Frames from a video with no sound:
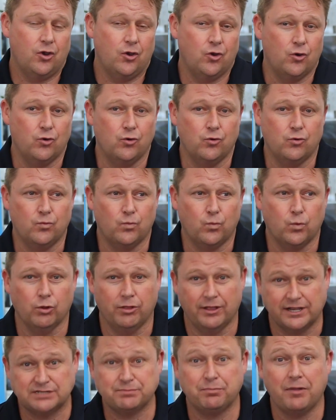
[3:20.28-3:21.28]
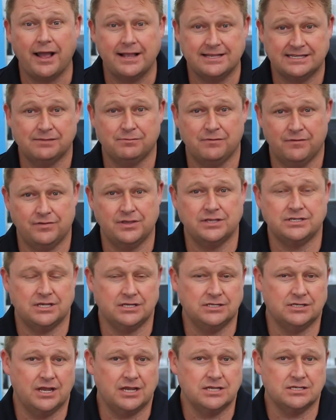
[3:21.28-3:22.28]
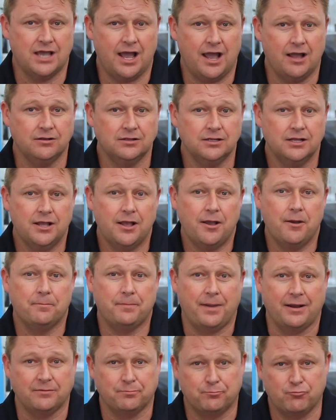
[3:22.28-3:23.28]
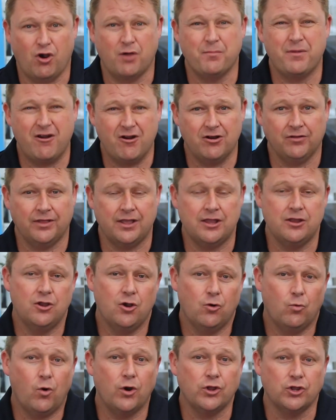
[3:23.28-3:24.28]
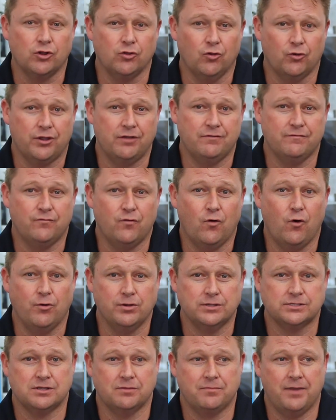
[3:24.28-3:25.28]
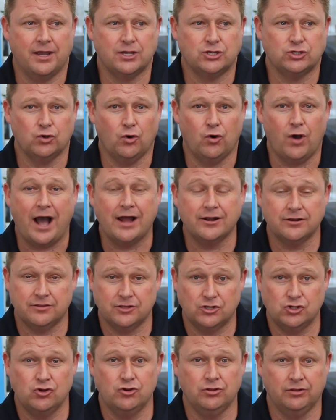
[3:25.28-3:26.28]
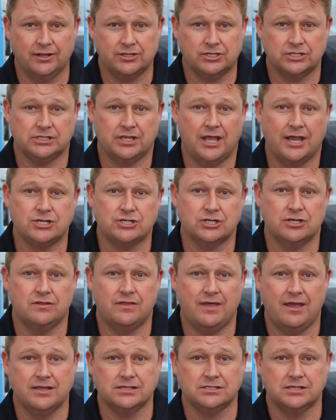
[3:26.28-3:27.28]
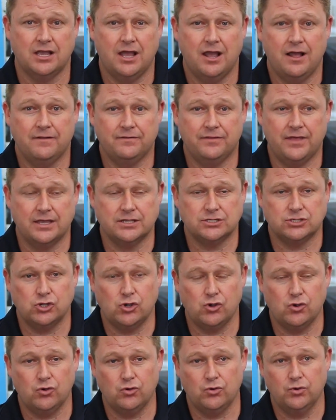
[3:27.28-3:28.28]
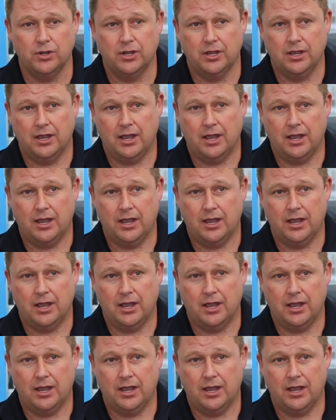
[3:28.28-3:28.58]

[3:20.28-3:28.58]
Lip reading: who will explain some of this in detail, but primarily what you're looking for is to make sure under the new legislation there's new